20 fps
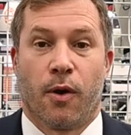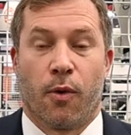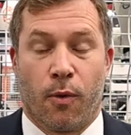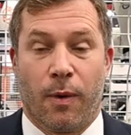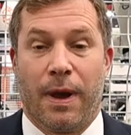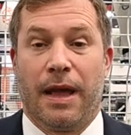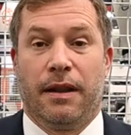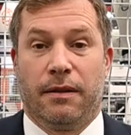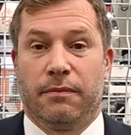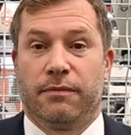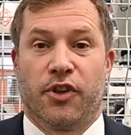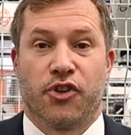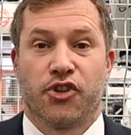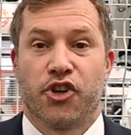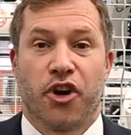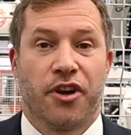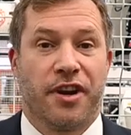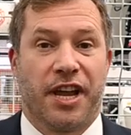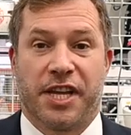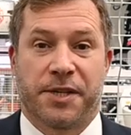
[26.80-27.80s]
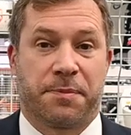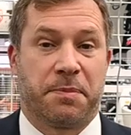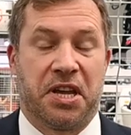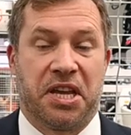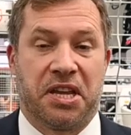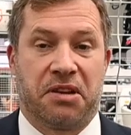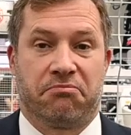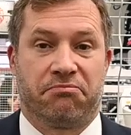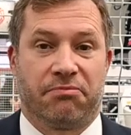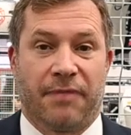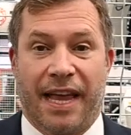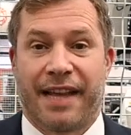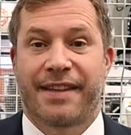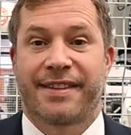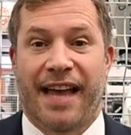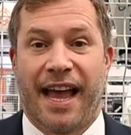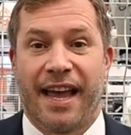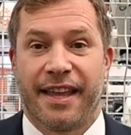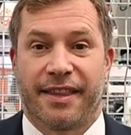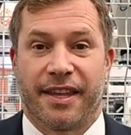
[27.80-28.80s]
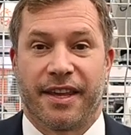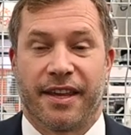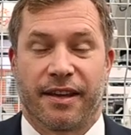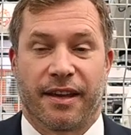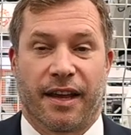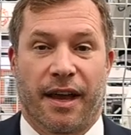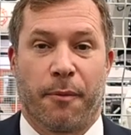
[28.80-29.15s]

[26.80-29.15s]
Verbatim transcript: Well, the journey has been exciting.